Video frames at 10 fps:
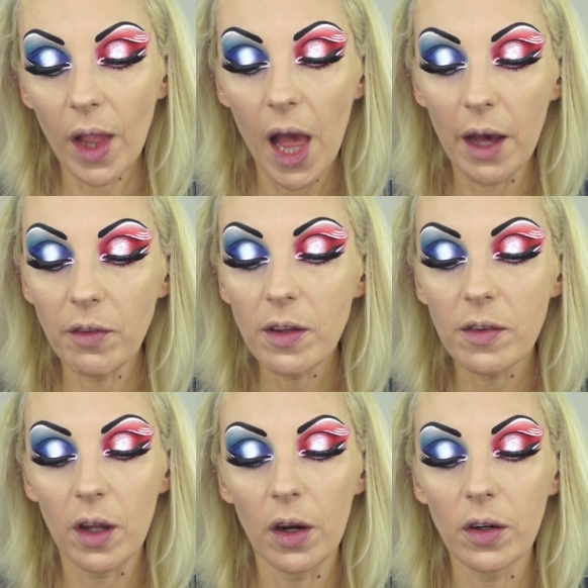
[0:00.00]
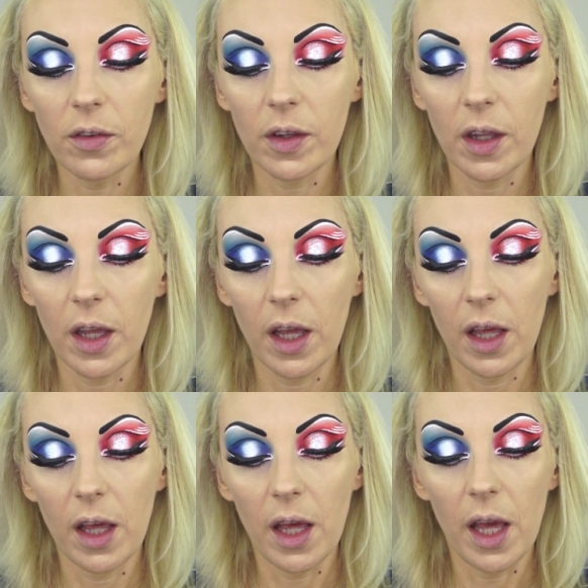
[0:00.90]
I have these stars
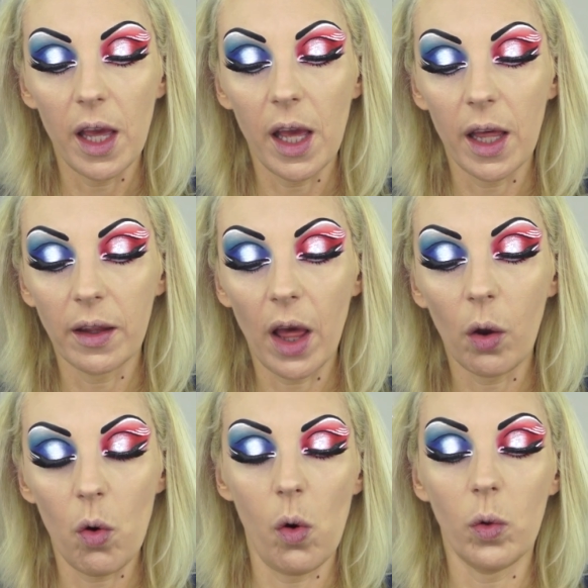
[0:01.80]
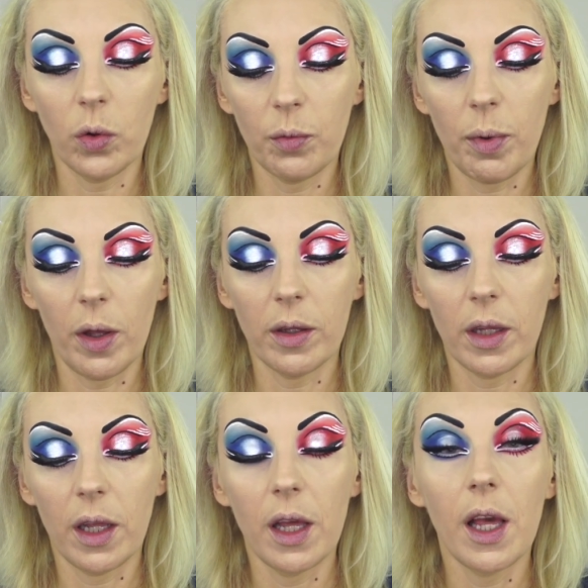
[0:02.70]
and they're gold, but
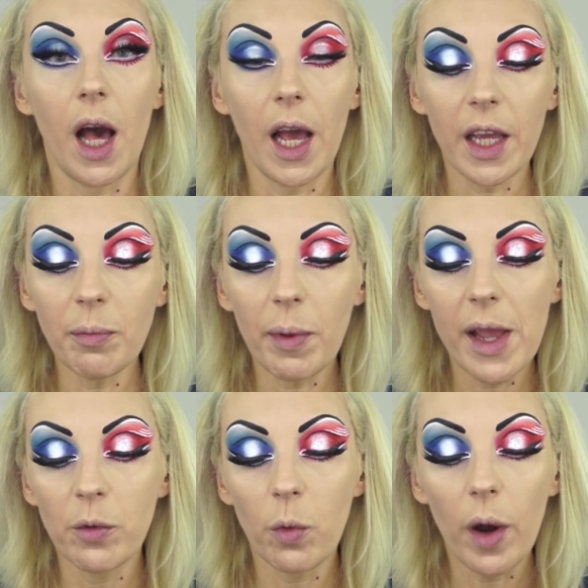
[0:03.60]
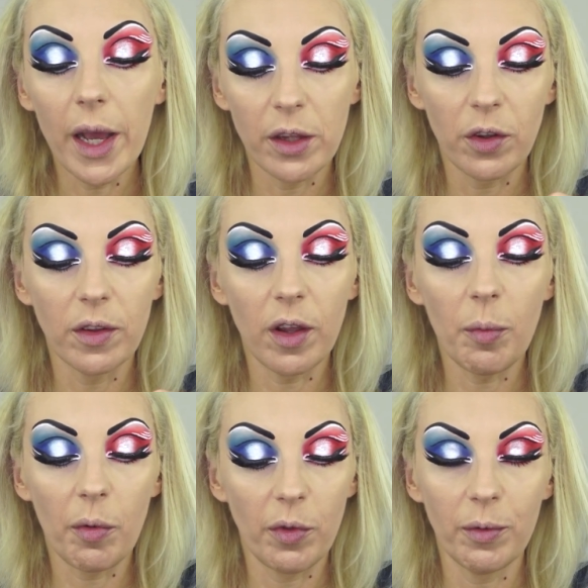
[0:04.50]
I can paint white on
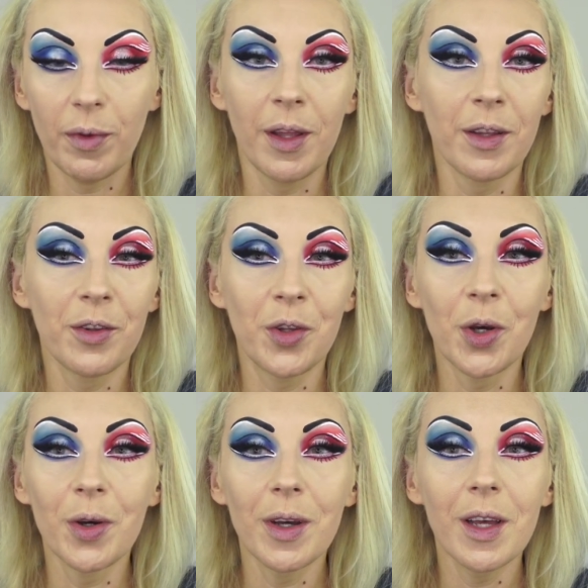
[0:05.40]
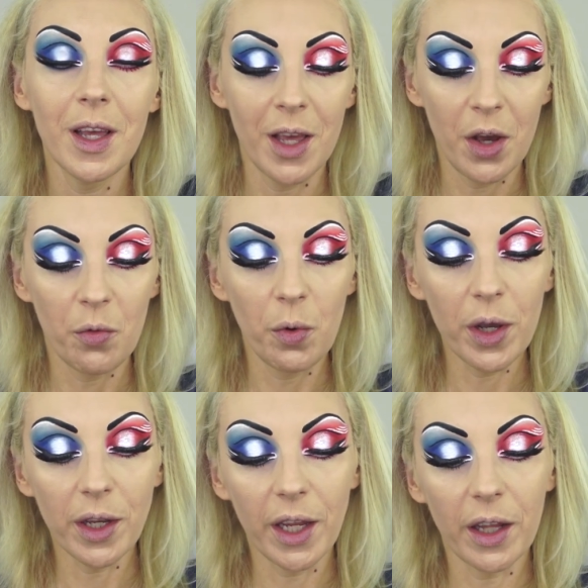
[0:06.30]
top of them, so we're
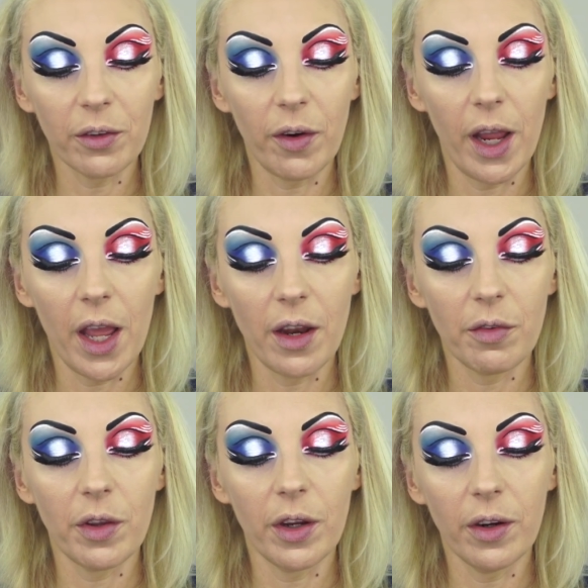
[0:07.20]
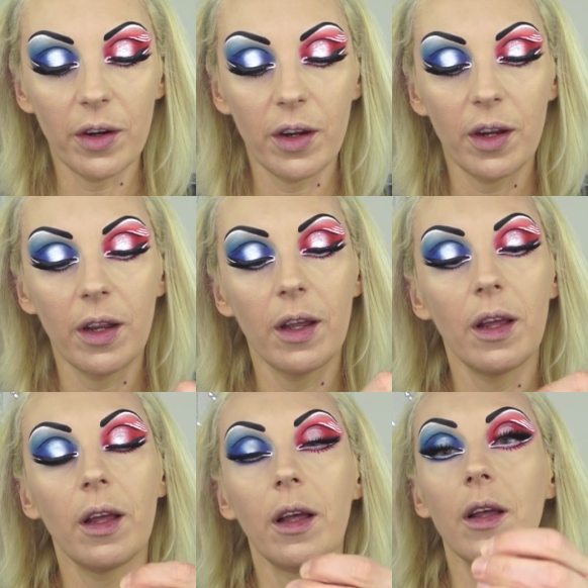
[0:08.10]
gonna get creative here.
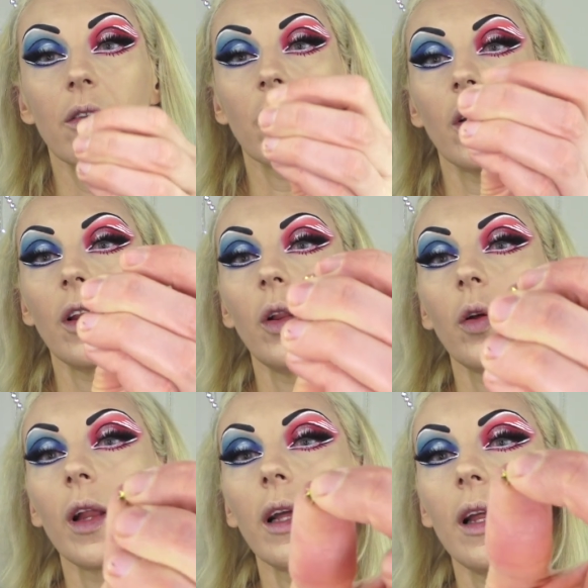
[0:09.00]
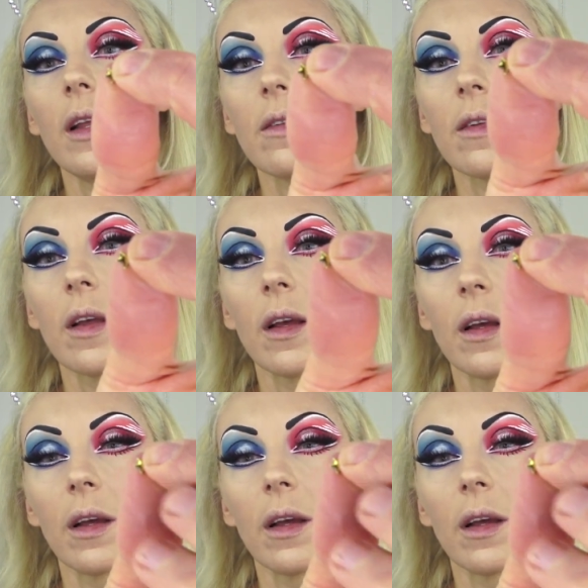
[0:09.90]
So they look like this,